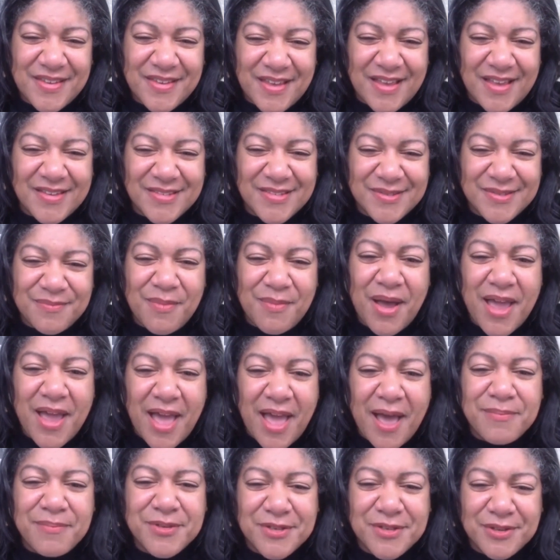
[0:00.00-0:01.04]
Yes, my
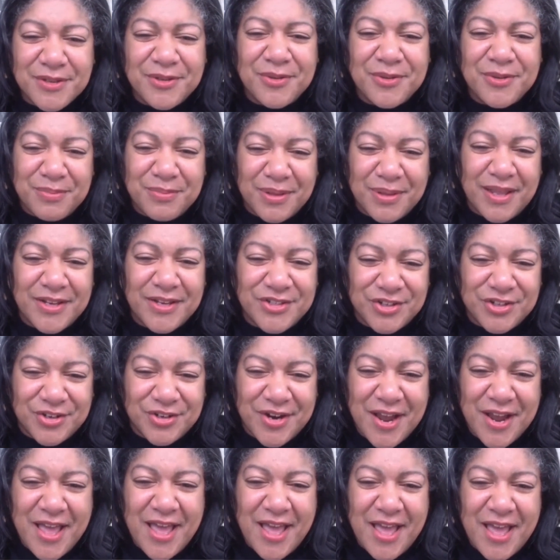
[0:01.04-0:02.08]
absolute
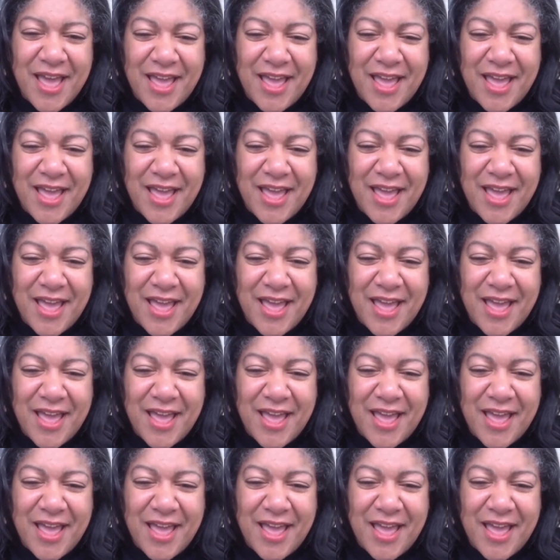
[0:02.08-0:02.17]
pleasure.